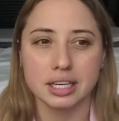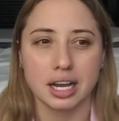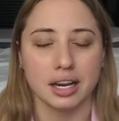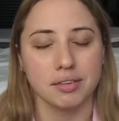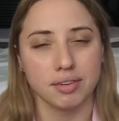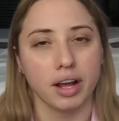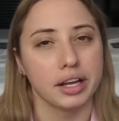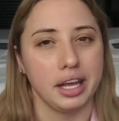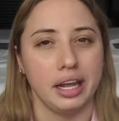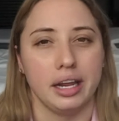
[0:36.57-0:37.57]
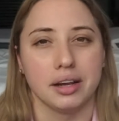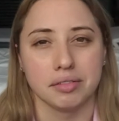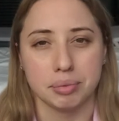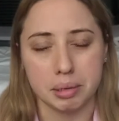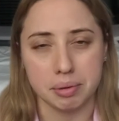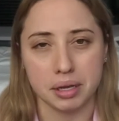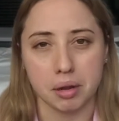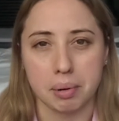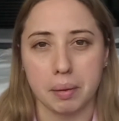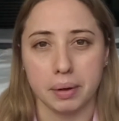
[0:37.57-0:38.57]
kind of vlogging of me being
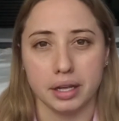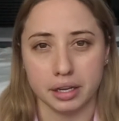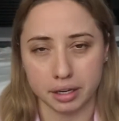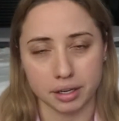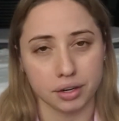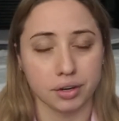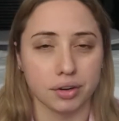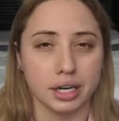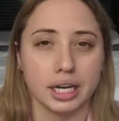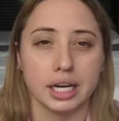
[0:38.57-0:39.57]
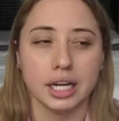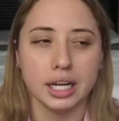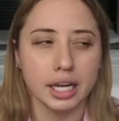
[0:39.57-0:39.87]
on my way here to Korea,